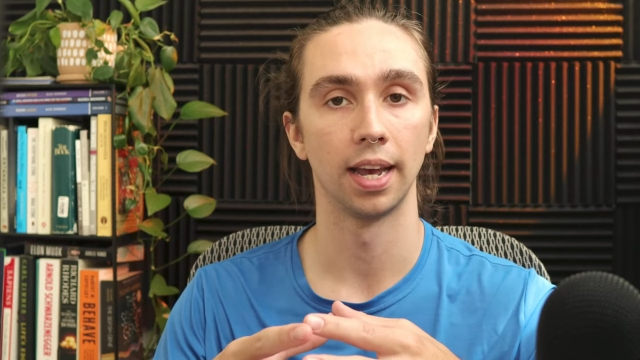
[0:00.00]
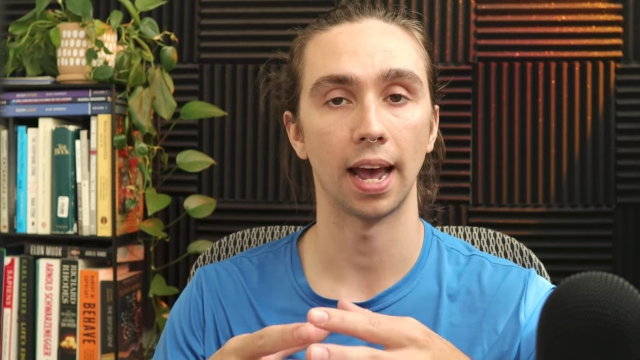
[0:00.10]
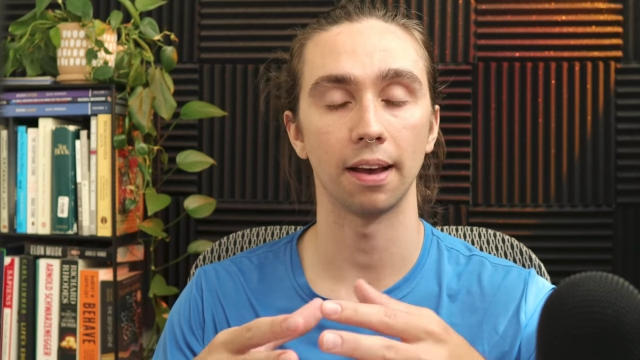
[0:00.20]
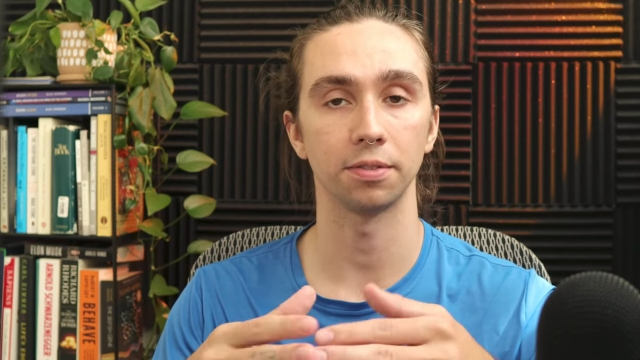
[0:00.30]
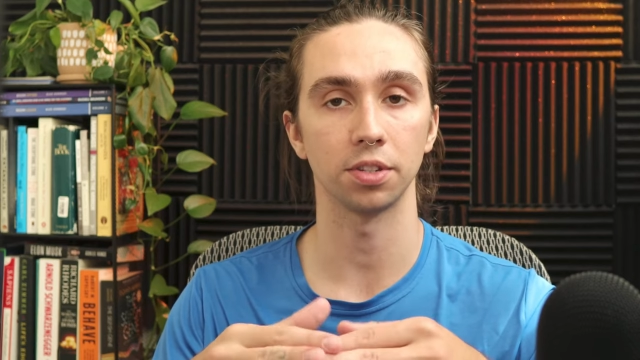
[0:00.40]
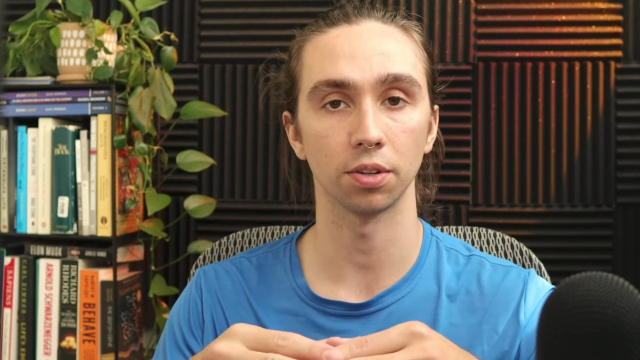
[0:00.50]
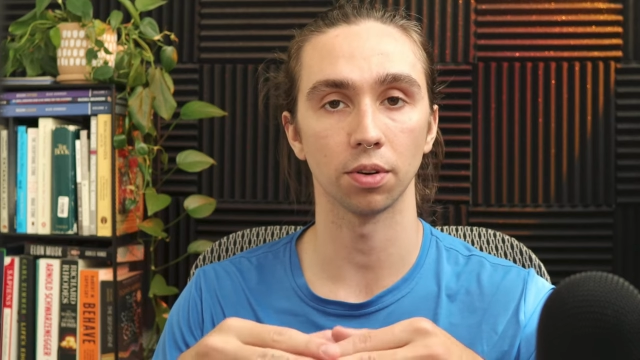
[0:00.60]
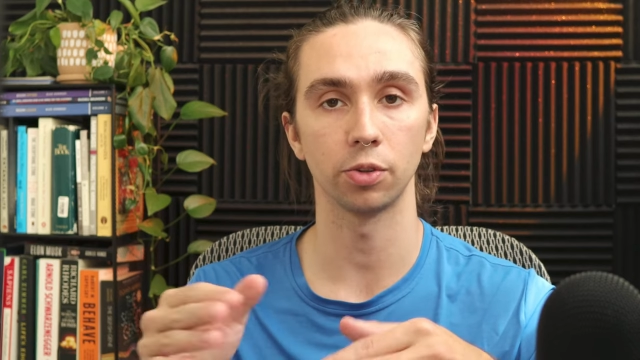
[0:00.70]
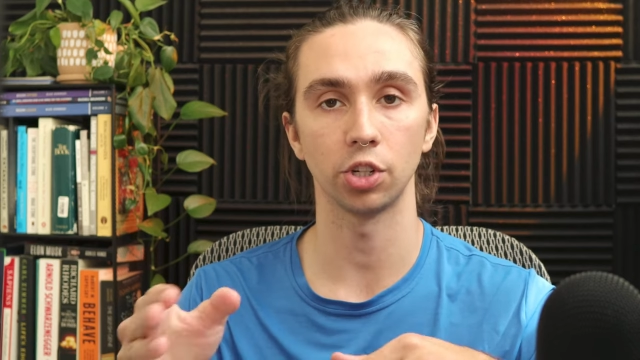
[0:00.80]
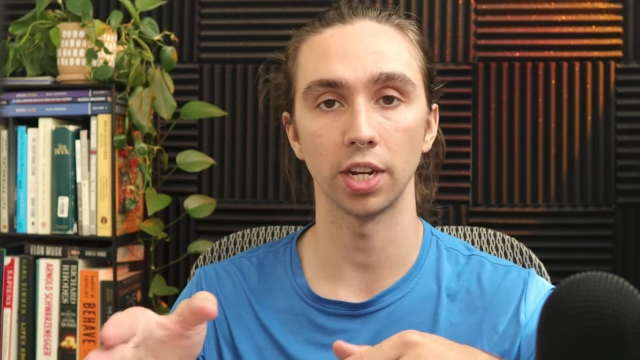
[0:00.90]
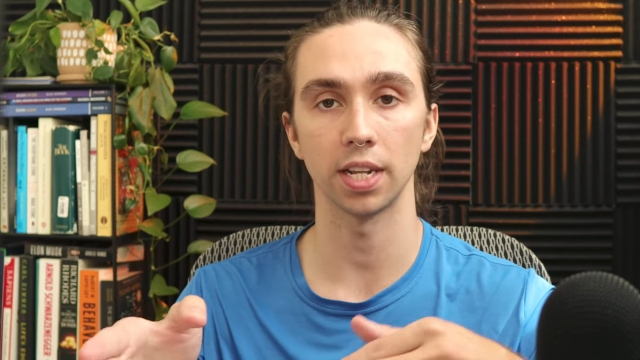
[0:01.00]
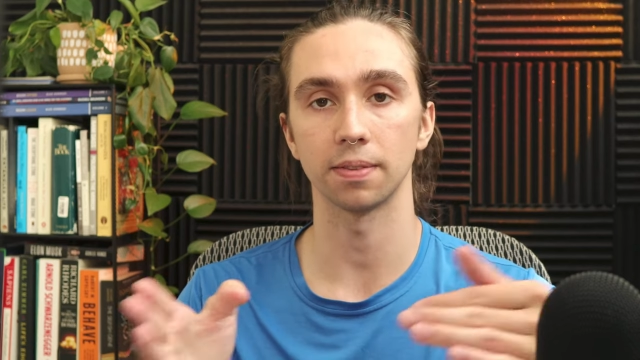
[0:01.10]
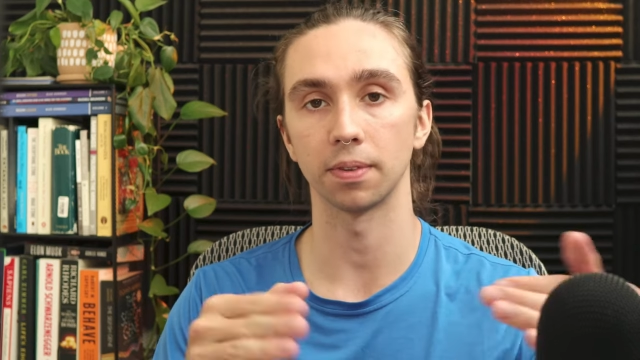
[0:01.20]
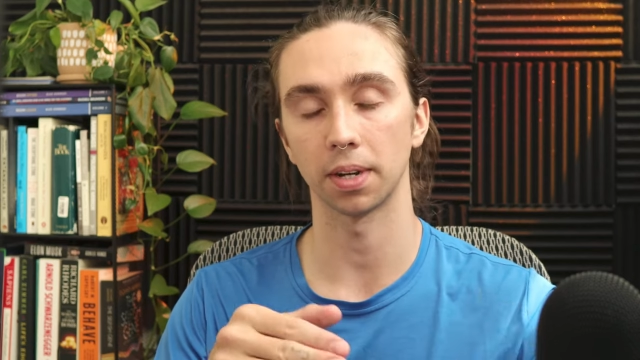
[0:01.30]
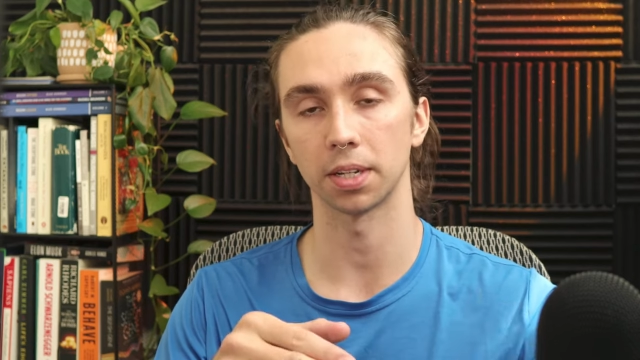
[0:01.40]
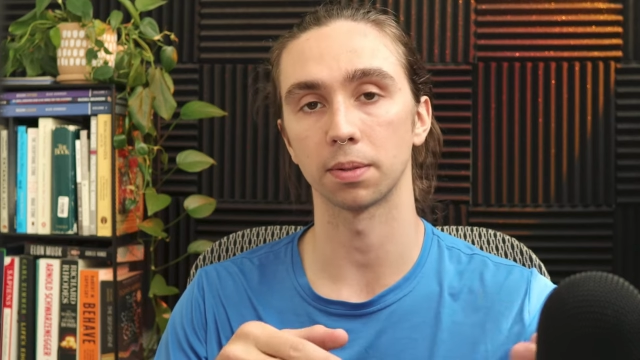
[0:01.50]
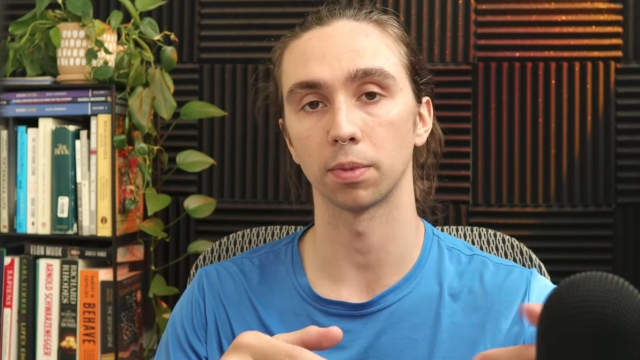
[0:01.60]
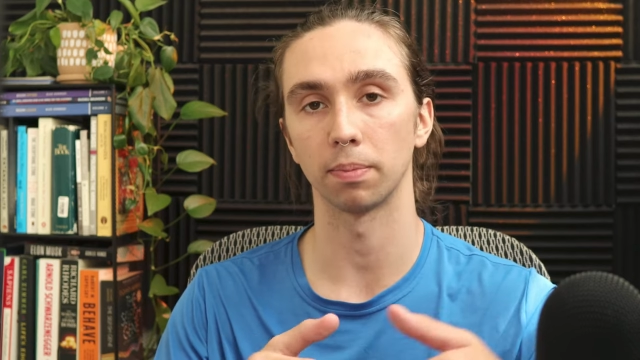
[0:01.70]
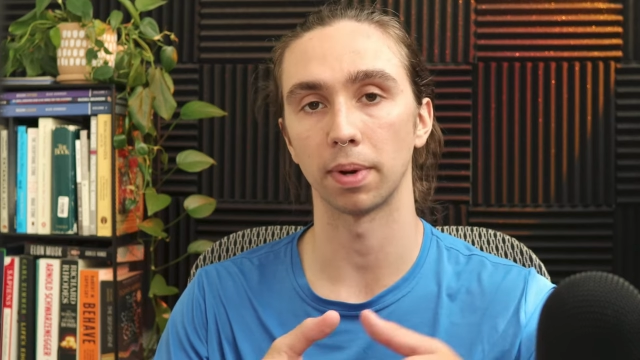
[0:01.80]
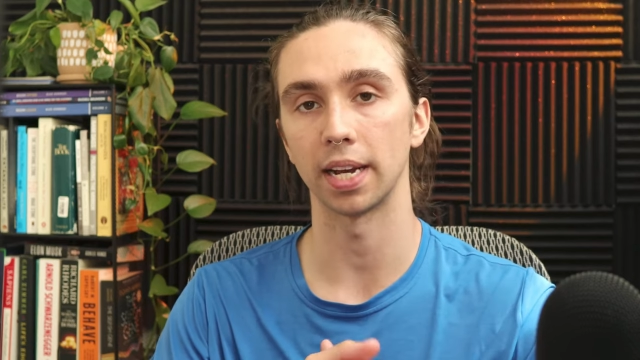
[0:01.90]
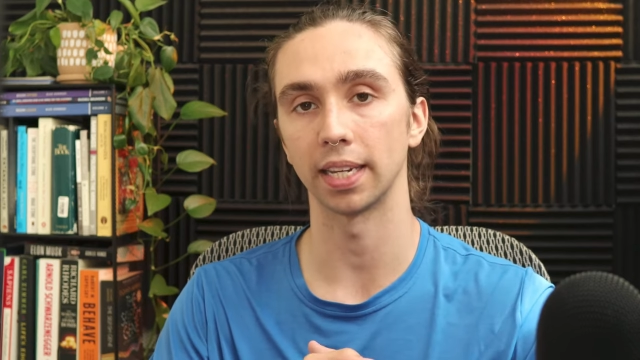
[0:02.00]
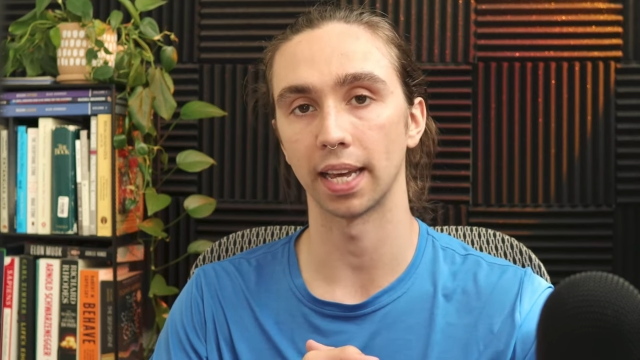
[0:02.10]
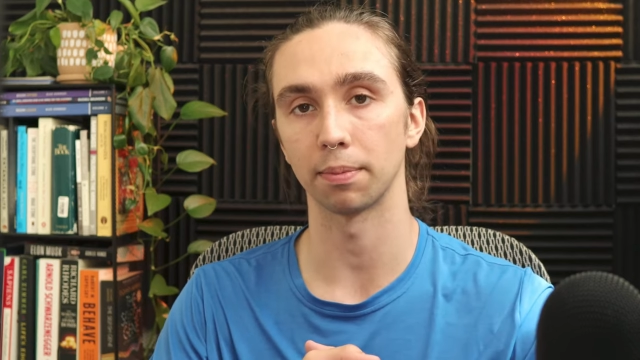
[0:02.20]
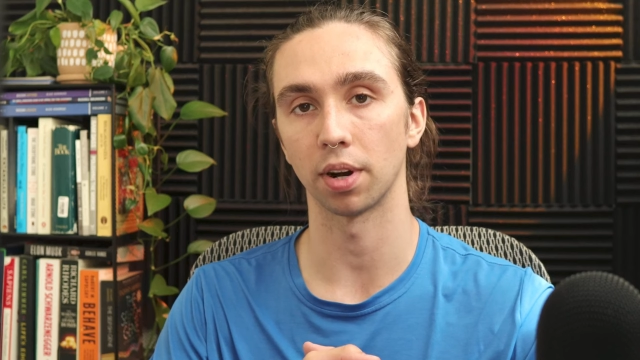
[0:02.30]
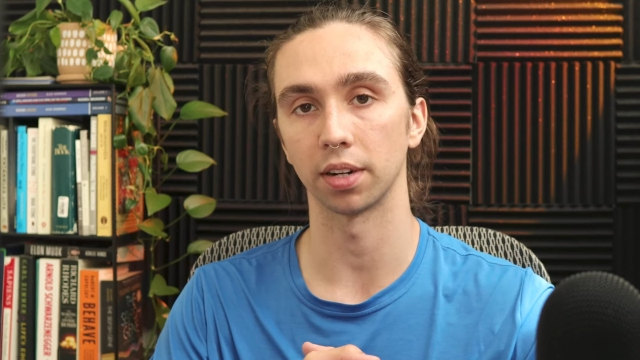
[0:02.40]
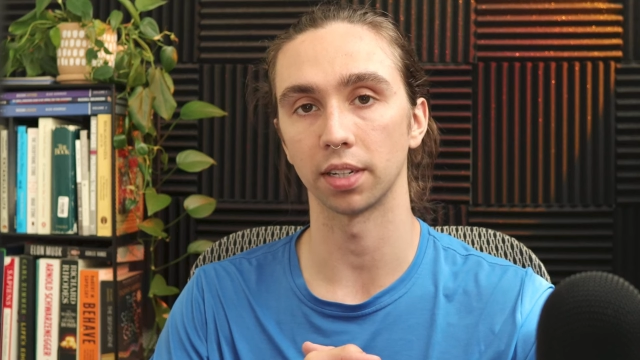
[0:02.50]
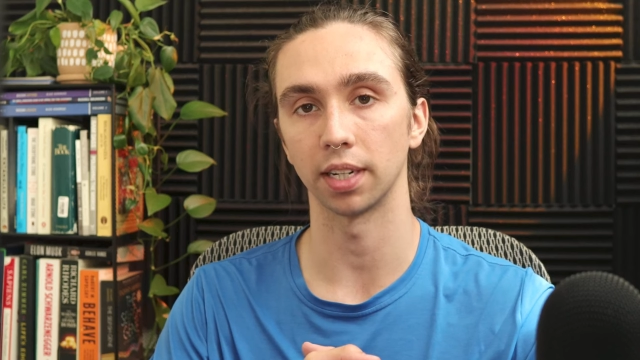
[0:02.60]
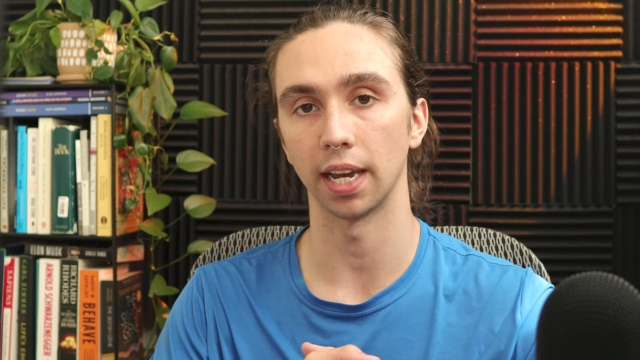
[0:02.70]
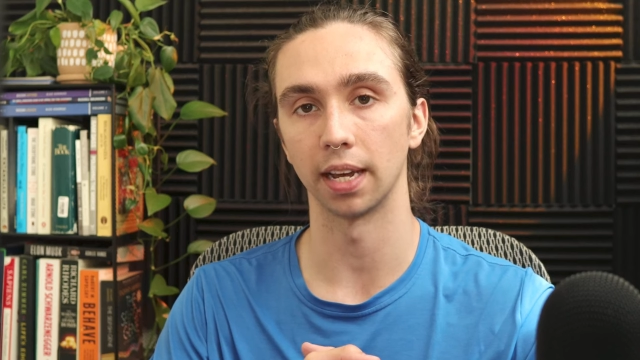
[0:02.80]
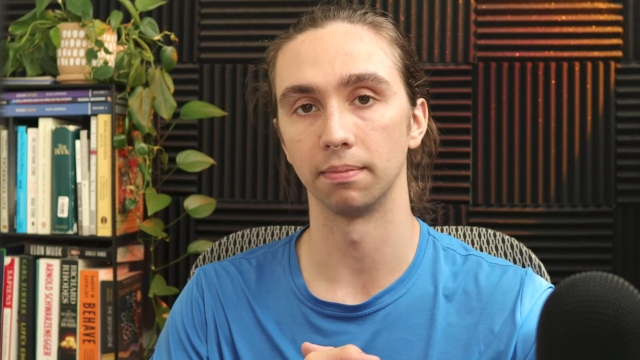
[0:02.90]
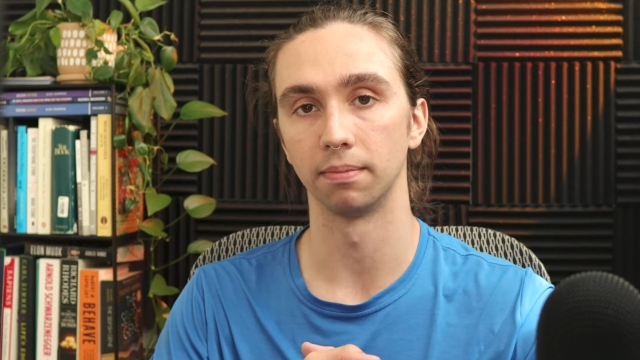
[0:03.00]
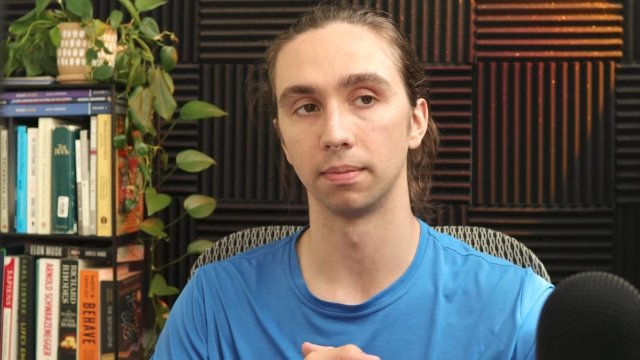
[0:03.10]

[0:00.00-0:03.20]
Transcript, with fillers: have zero chance of a customer buying that product again.